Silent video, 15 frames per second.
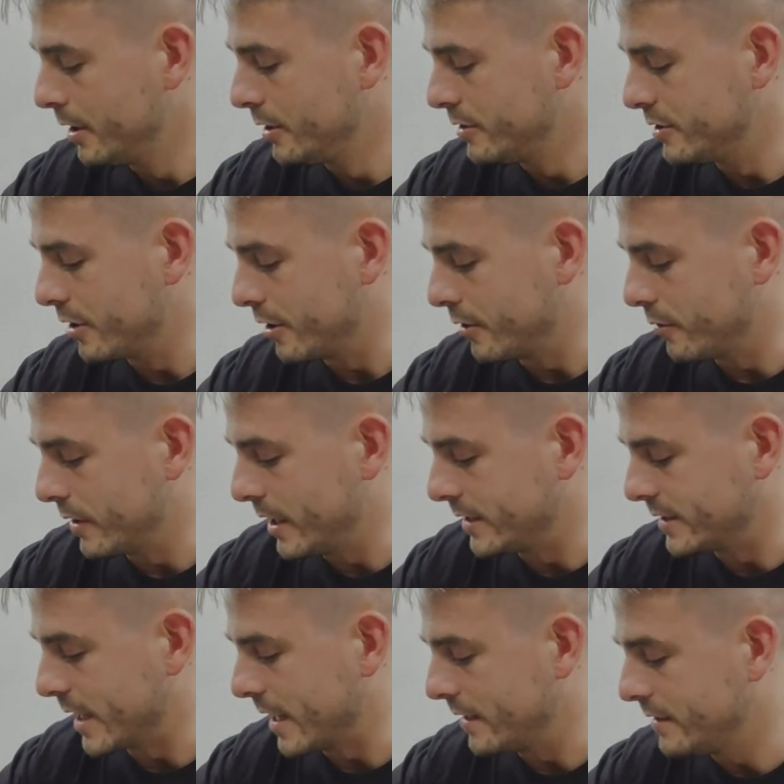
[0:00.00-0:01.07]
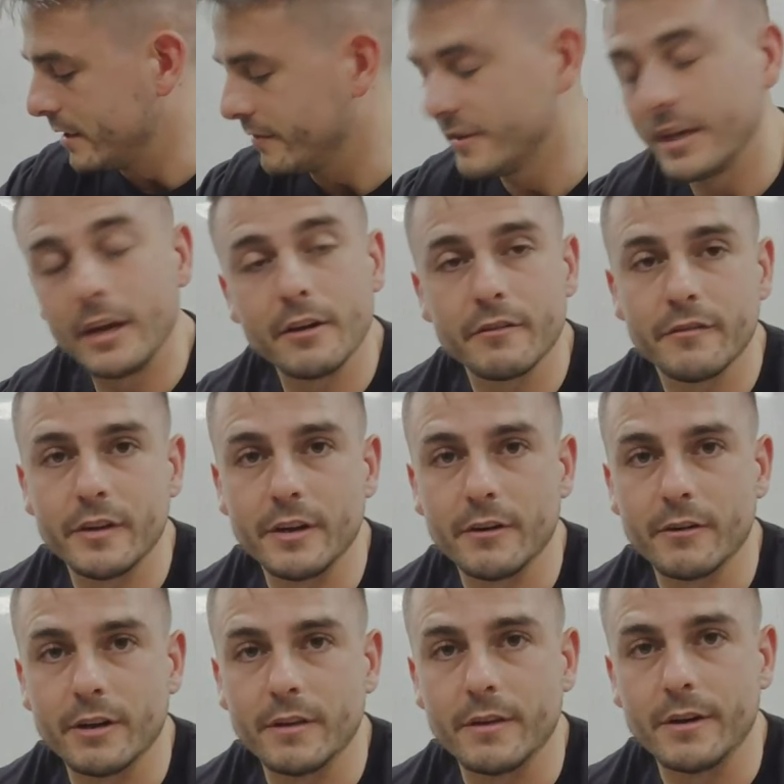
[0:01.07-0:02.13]
So it's kind of tough to get your
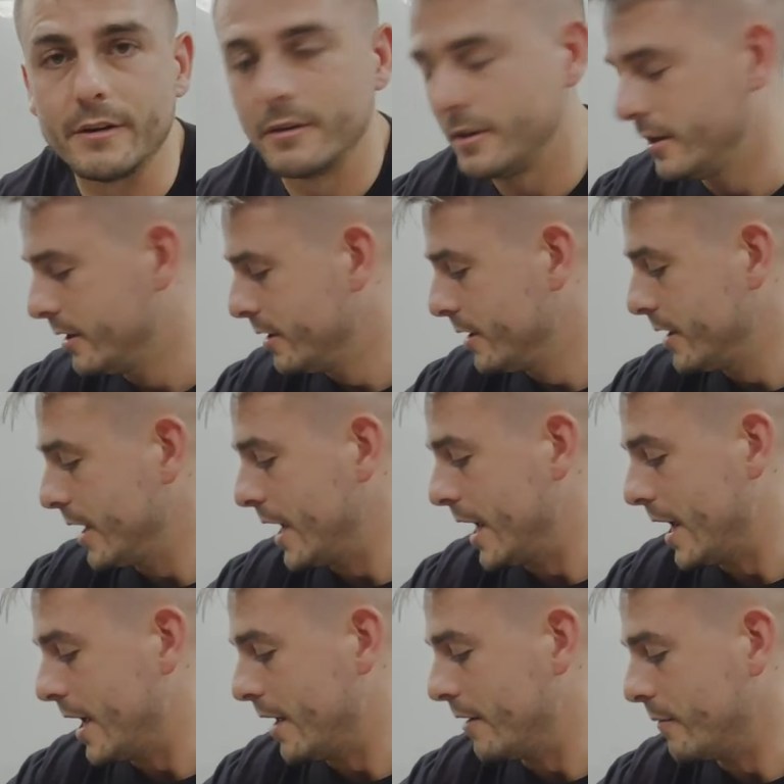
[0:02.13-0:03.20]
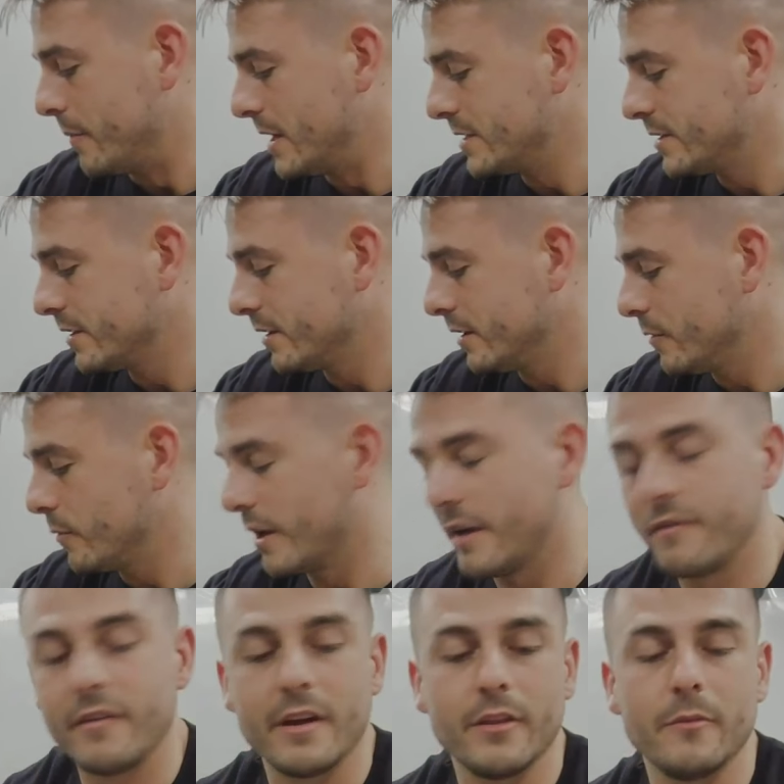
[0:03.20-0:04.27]
finger in there. And basically what
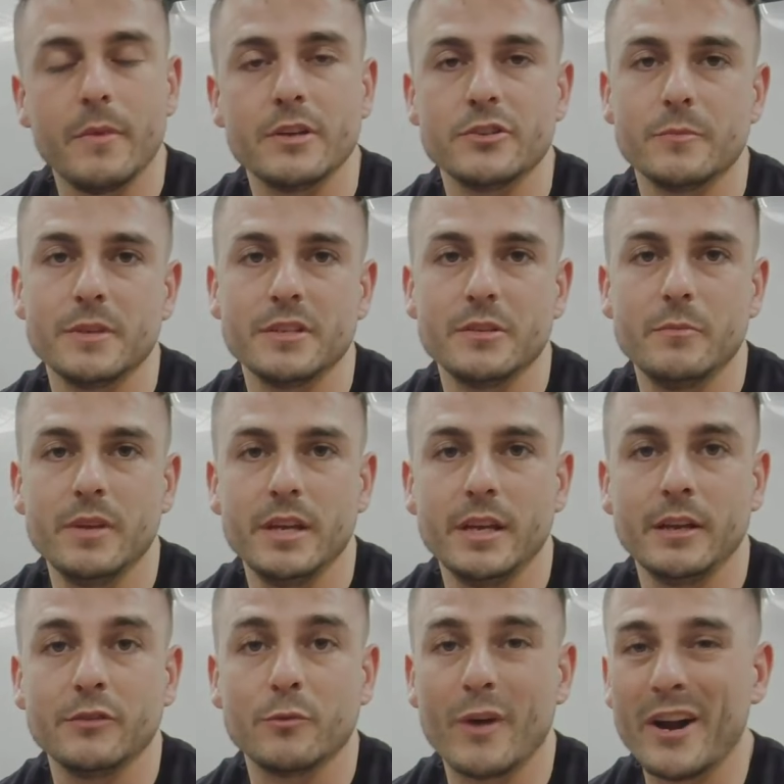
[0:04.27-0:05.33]
I found the measurement to be is